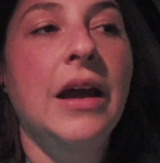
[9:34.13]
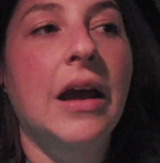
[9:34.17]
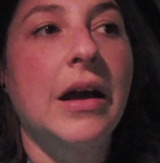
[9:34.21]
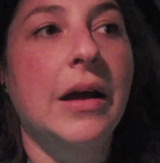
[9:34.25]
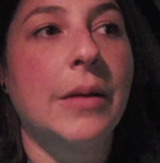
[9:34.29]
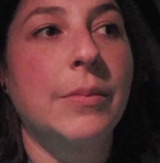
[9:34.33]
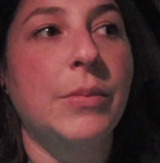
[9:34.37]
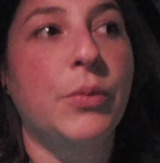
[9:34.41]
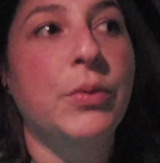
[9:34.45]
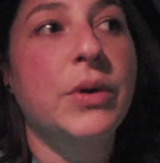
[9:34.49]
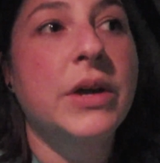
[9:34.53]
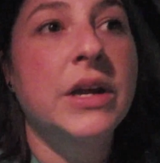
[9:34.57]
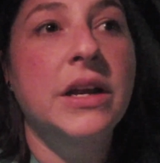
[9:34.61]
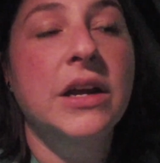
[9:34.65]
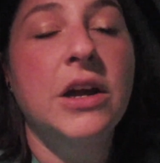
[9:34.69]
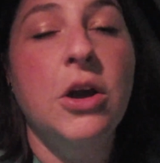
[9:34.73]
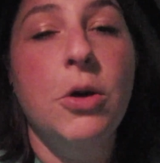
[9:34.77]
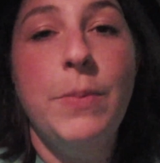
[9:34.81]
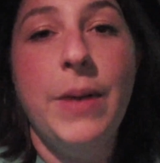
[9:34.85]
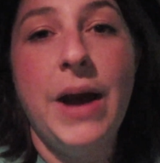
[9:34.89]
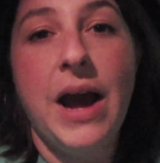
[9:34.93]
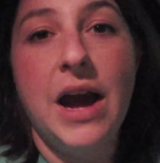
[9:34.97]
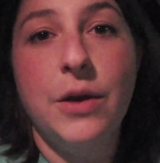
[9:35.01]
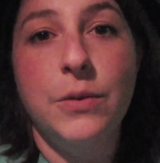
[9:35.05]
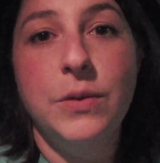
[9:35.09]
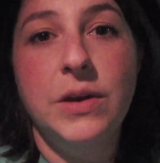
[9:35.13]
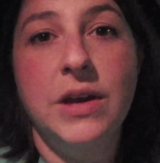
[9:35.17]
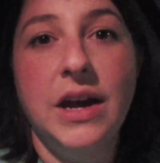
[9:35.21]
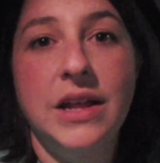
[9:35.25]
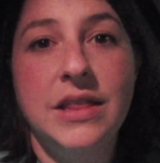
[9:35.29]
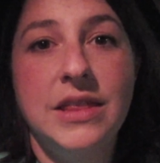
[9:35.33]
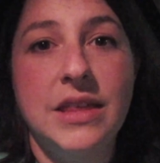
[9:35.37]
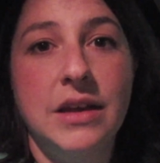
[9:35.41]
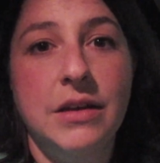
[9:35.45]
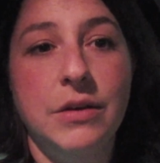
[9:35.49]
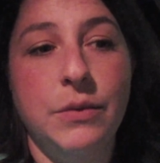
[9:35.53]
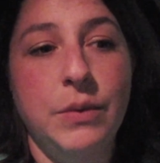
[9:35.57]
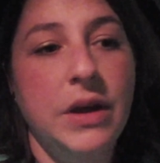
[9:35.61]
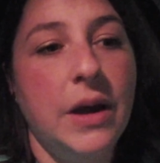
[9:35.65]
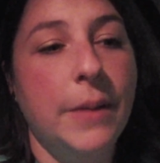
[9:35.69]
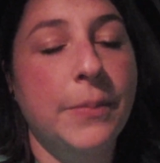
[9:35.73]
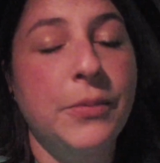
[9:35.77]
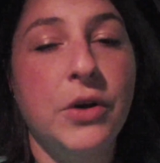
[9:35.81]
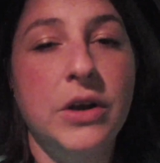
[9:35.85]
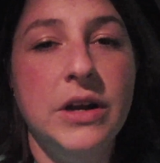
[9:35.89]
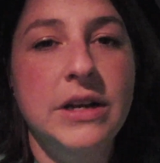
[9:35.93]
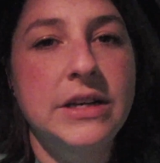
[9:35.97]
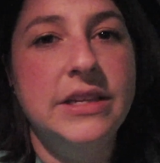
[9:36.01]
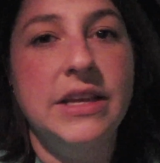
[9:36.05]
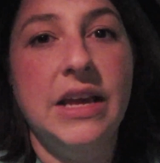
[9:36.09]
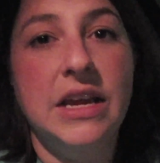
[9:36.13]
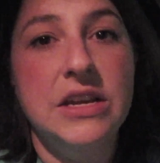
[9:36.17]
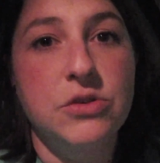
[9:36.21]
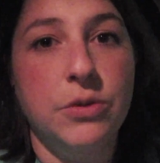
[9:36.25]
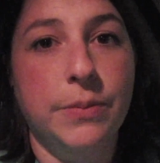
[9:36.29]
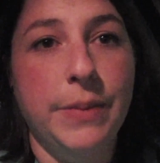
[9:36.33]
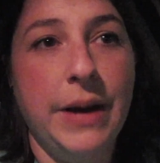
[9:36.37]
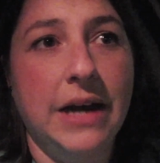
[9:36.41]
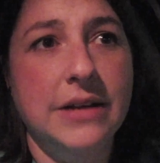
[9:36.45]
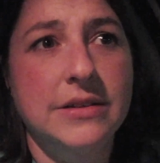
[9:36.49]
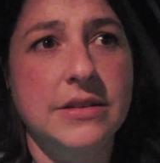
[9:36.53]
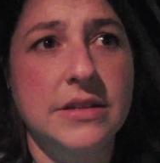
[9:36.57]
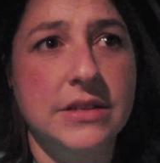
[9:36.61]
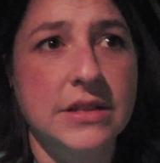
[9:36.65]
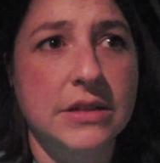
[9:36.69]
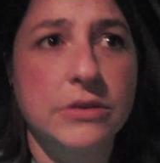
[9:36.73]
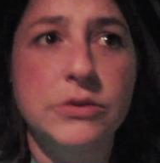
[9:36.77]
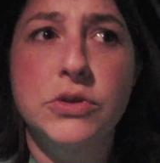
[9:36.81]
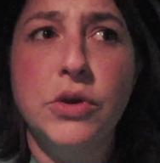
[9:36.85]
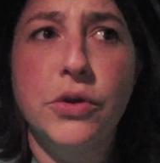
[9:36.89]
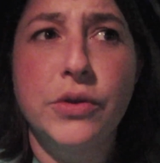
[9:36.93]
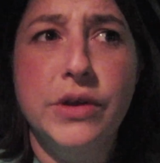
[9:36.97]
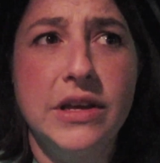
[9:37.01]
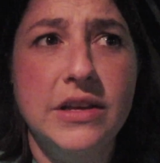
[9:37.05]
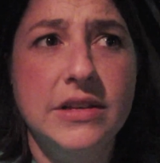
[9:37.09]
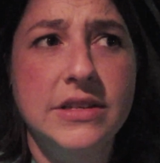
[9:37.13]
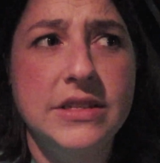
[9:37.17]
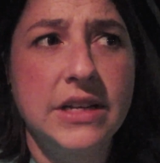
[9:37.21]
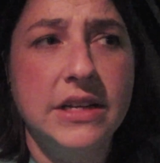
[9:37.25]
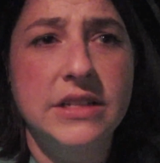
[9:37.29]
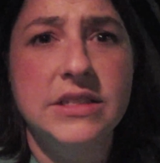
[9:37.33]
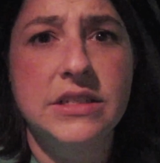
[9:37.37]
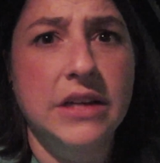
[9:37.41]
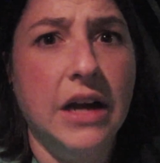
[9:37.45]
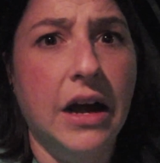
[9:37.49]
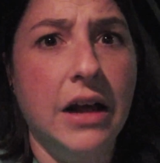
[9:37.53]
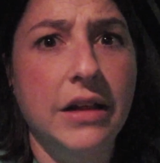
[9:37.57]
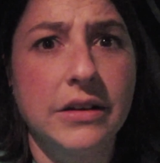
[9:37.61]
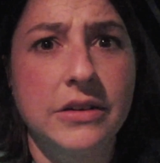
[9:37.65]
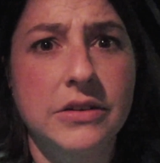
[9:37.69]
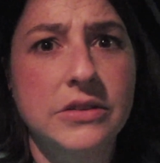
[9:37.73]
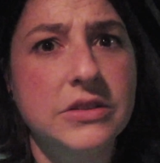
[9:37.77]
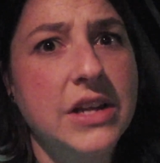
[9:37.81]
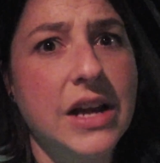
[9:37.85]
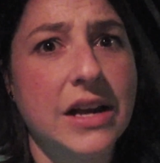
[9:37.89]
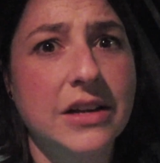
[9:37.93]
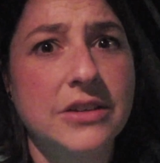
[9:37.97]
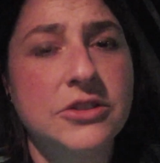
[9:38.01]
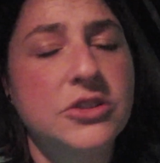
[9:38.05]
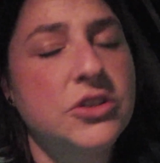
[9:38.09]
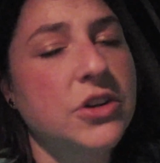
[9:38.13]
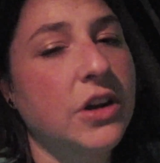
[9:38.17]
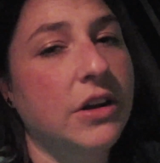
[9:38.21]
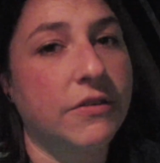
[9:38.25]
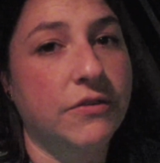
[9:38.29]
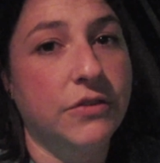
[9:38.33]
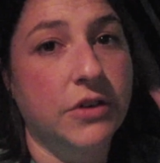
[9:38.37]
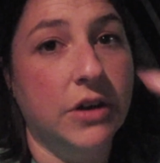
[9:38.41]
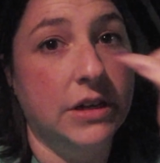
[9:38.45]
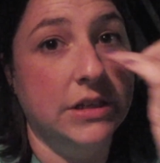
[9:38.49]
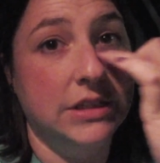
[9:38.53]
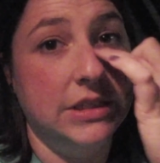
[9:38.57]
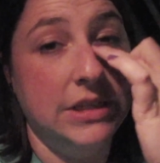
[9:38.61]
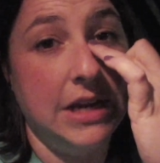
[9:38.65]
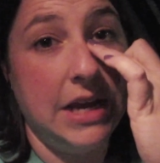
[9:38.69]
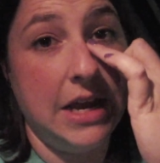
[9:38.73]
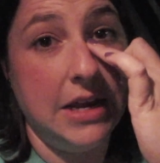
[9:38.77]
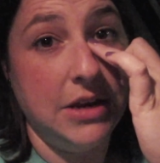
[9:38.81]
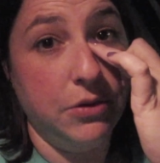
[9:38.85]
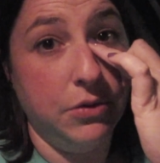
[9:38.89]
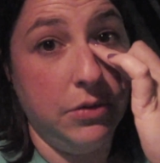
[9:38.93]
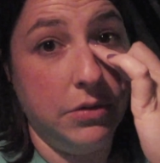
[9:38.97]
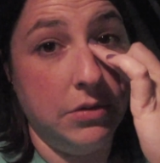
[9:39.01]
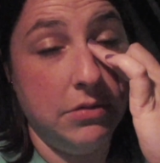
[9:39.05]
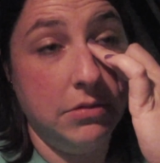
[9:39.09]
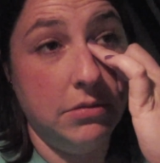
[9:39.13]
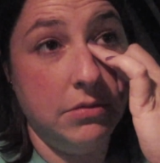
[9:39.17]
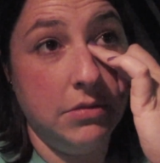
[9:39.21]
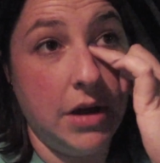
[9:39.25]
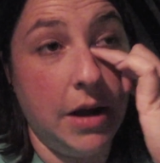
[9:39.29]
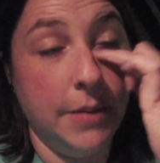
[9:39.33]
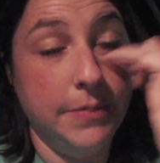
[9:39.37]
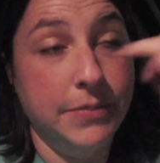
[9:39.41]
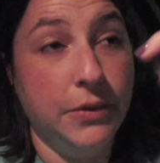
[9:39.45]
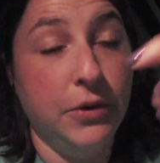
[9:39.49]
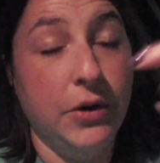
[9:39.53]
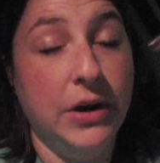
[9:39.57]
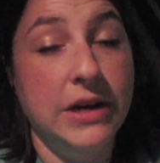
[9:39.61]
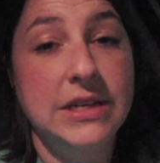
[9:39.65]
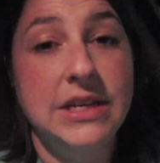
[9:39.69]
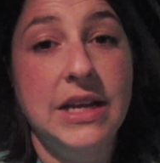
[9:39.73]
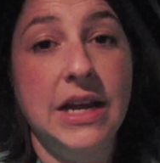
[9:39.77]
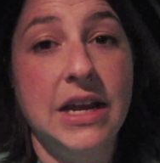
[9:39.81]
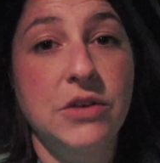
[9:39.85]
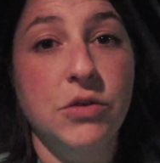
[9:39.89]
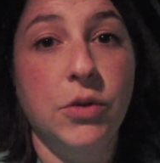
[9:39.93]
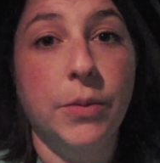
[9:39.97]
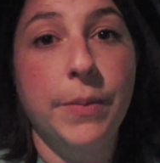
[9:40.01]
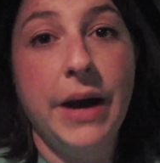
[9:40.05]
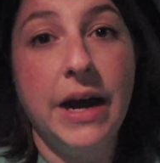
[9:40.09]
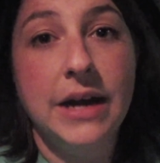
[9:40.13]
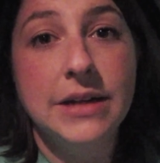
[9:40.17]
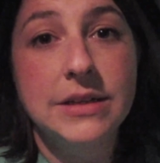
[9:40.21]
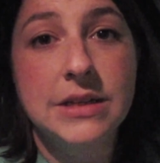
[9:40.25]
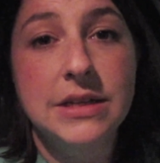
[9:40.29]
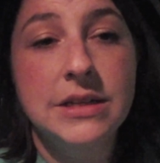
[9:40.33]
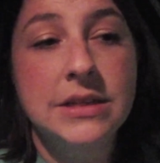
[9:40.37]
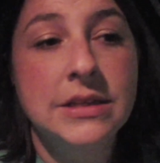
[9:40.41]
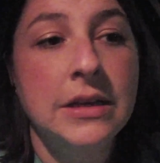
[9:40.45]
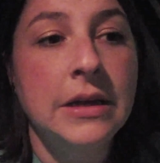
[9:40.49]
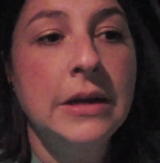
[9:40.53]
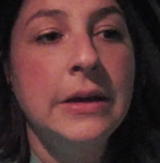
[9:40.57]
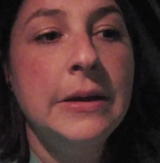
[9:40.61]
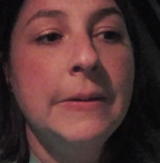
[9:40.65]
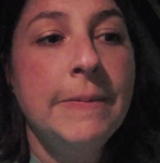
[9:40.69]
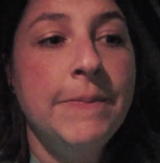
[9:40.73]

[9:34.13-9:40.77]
But we're gonna go back. We upgraded to the annual passes. It was only $6 extra for us to upgrade to annual passes.